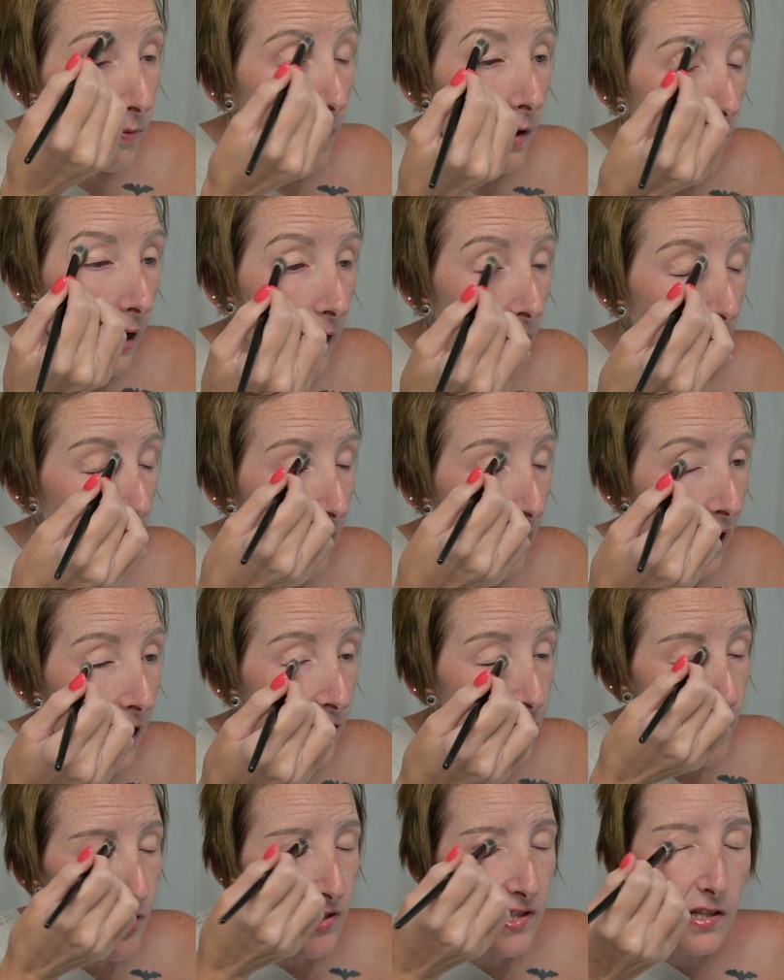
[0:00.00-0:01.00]
And I
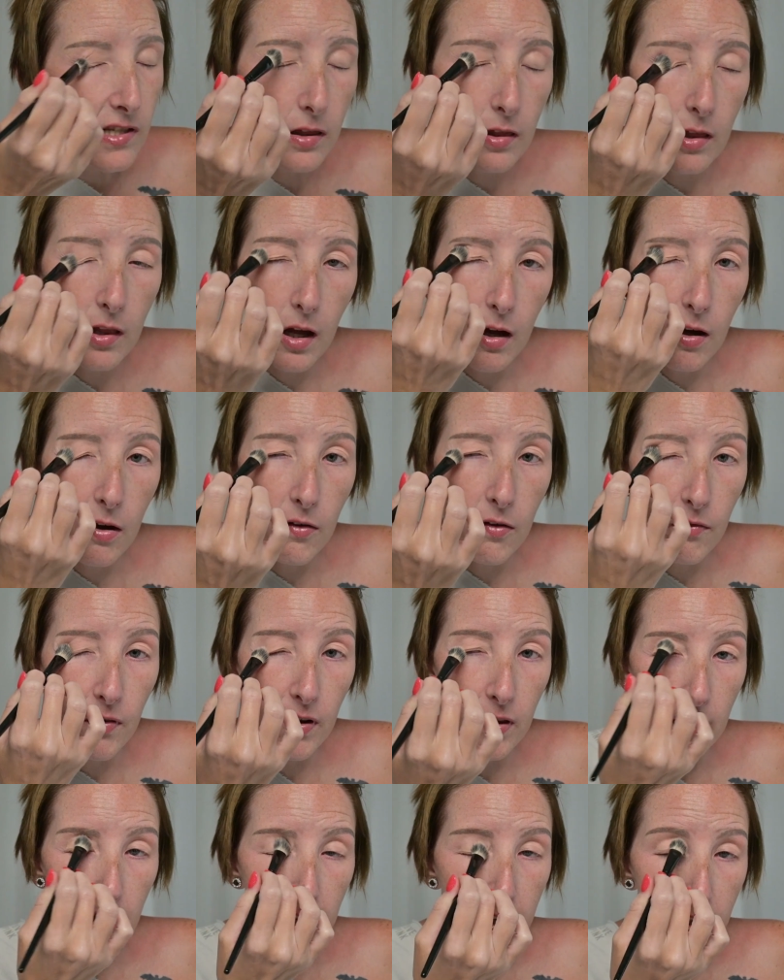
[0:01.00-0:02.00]
just
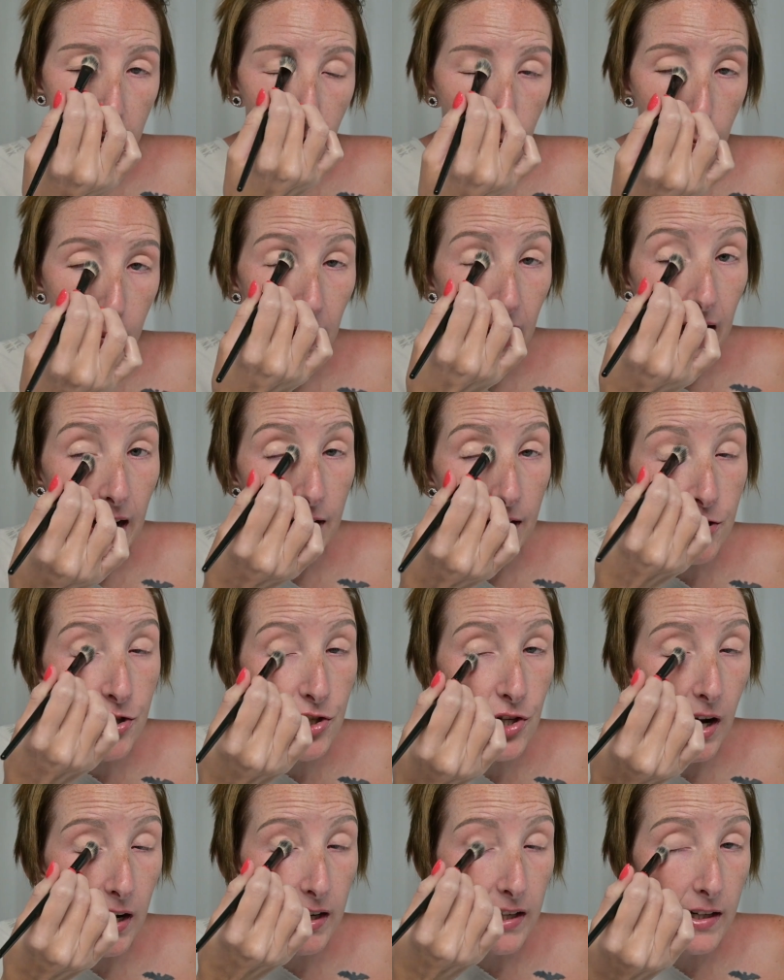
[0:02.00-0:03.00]
love like the black
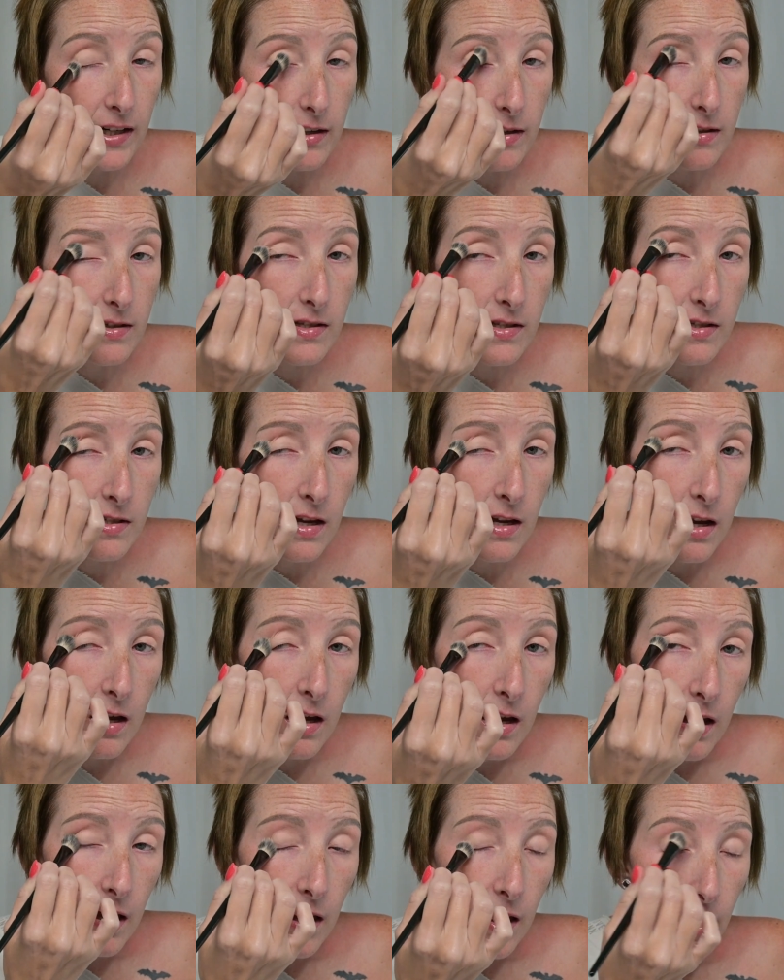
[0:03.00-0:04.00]
shininess
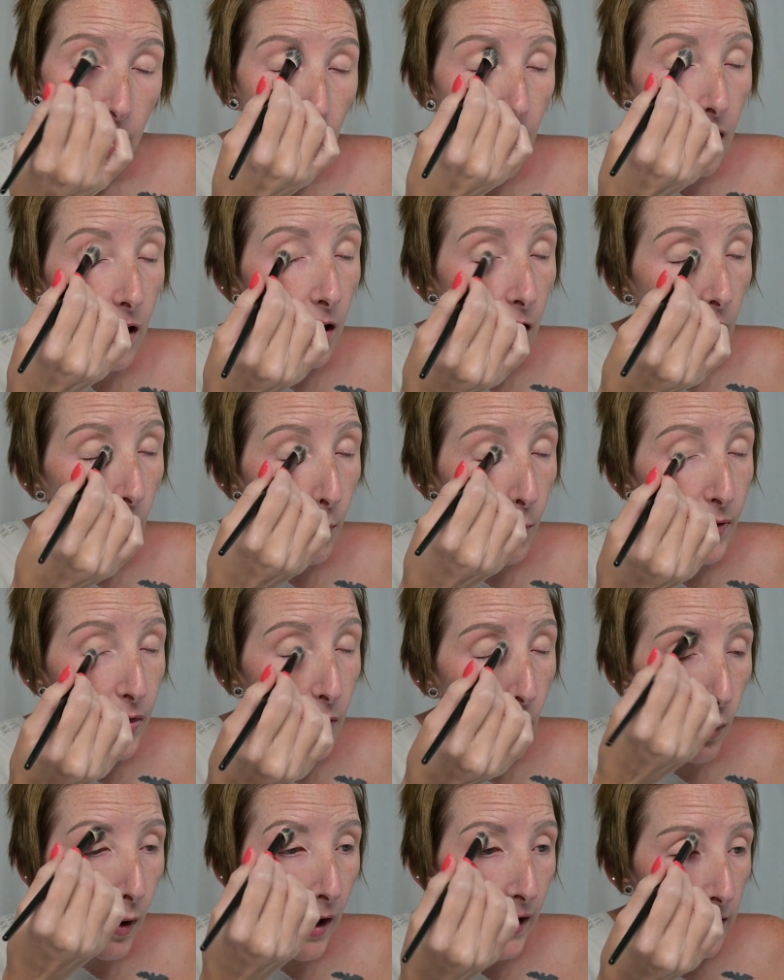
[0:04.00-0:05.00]
with
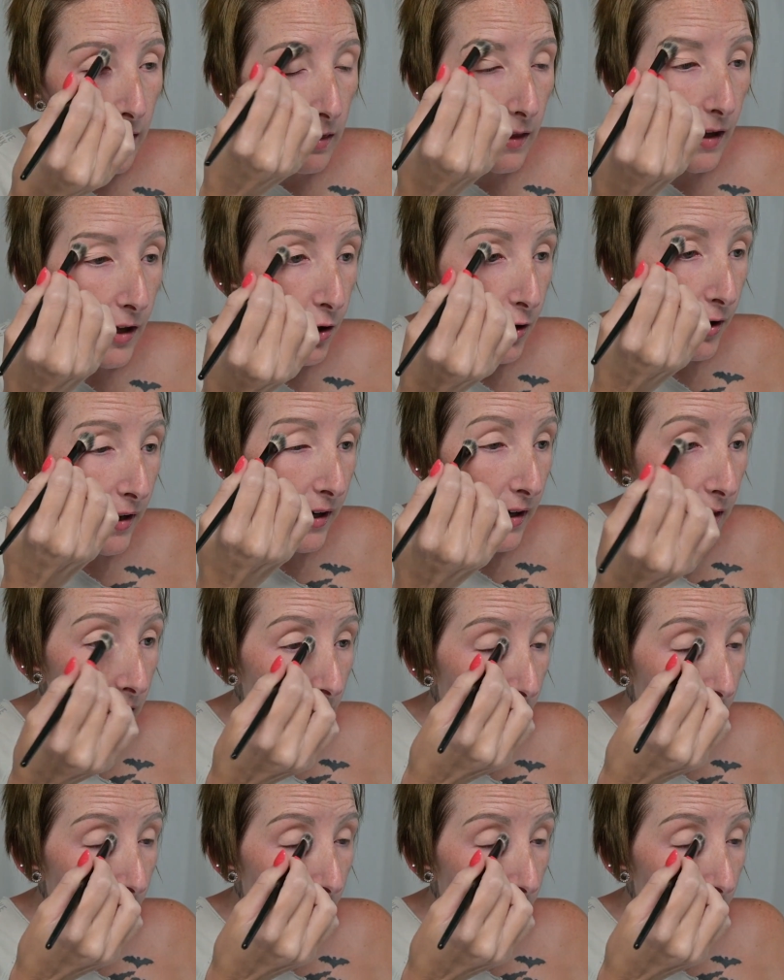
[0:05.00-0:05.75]
the white lettering.